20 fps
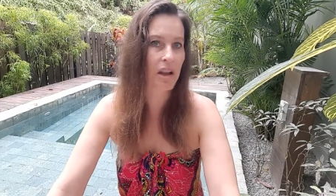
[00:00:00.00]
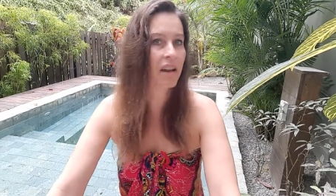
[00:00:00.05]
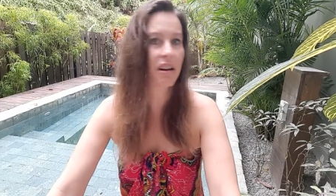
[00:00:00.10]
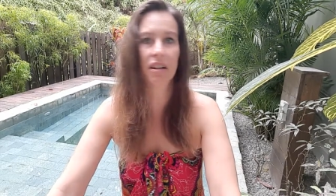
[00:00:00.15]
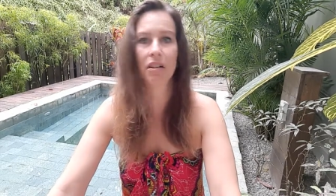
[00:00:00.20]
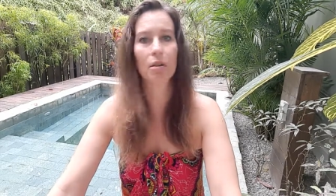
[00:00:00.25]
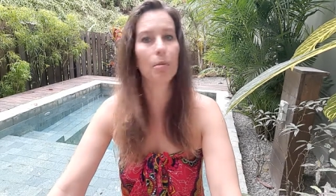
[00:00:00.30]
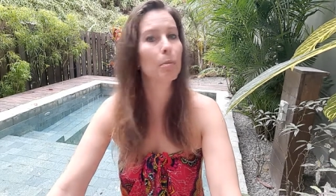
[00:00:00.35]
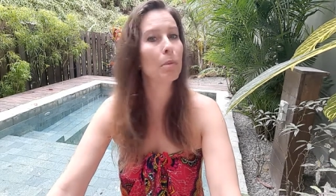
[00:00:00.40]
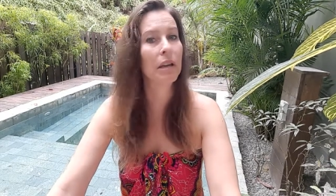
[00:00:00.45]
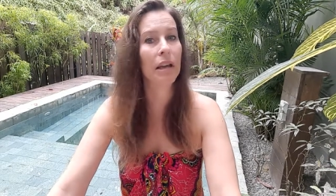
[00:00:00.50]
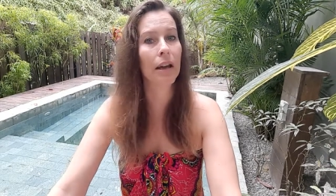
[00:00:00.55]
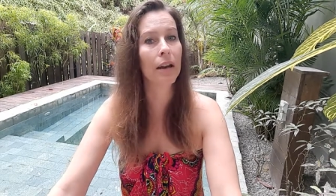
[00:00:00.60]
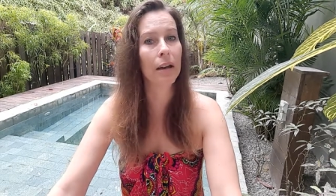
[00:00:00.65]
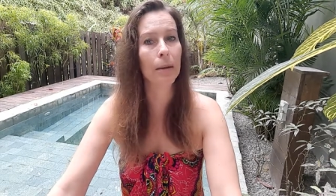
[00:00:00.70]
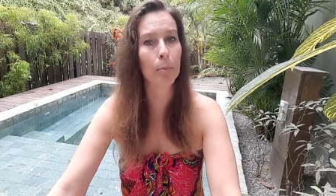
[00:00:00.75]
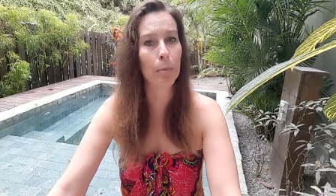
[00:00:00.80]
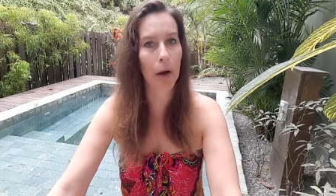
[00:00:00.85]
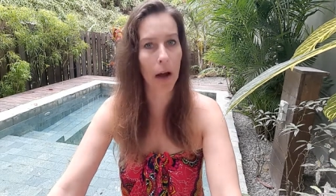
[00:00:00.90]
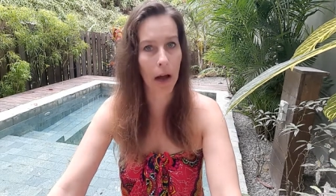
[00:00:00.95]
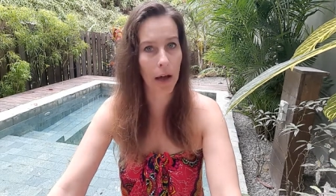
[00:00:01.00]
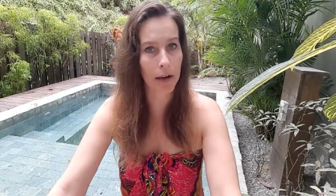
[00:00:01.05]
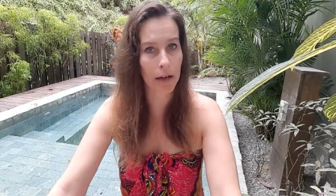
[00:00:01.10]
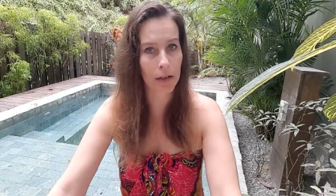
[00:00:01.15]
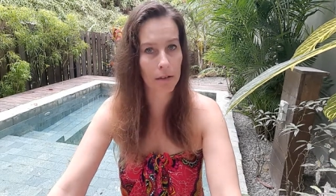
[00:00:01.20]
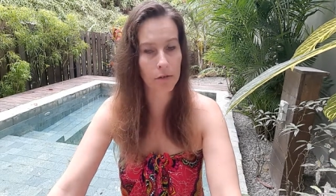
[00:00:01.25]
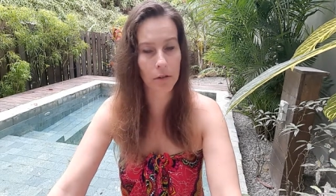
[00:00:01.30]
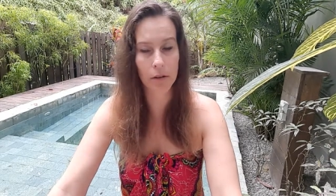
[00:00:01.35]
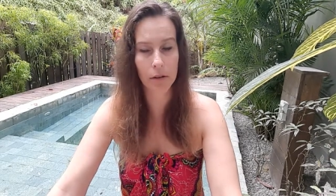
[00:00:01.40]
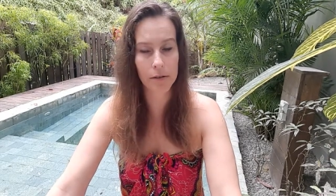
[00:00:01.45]
And it could be any
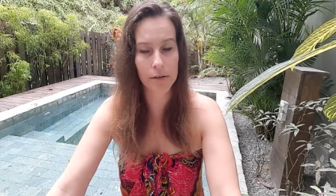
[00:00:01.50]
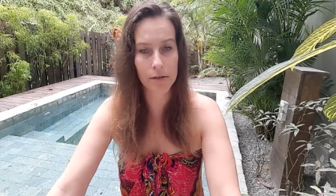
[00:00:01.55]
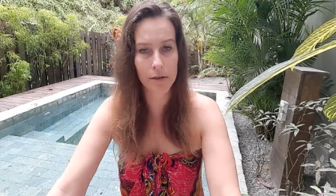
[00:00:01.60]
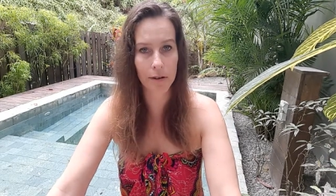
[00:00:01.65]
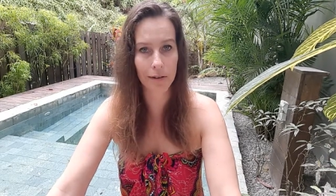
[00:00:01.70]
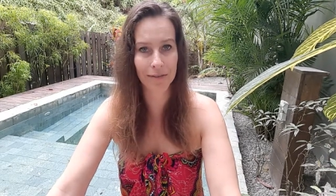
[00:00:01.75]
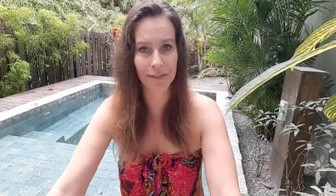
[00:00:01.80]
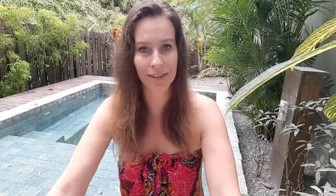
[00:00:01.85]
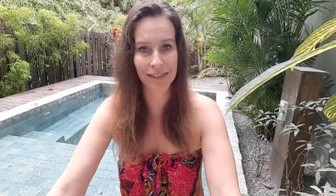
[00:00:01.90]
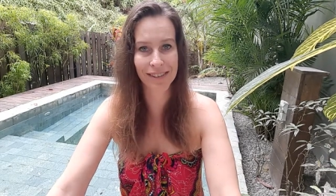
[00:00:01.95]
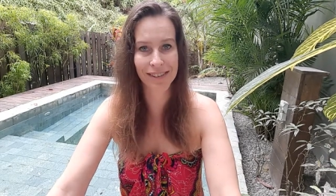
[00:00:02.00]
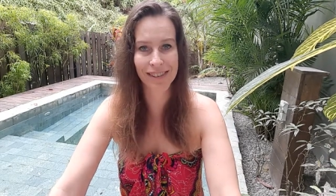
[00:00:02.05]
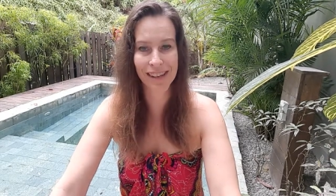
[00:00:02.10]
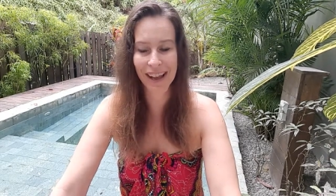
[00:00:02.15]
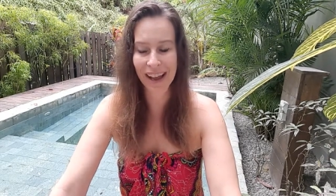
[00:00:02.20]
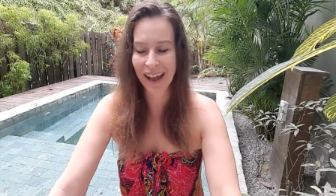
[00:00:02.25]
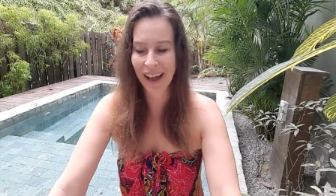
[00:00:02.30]
product or service.